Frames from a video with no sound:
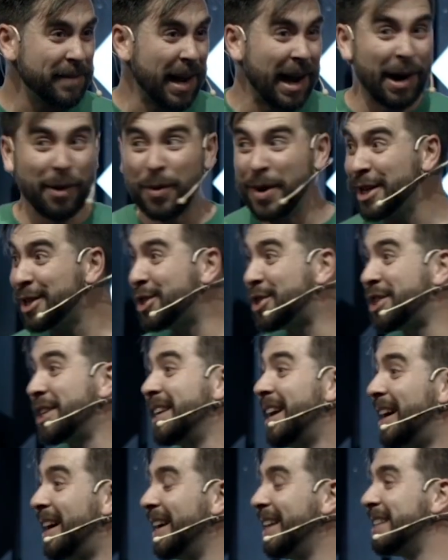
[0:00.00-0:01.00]
I wish
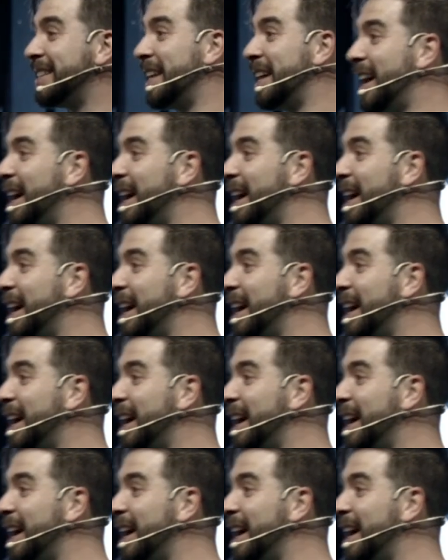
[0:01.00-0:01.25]
tonight that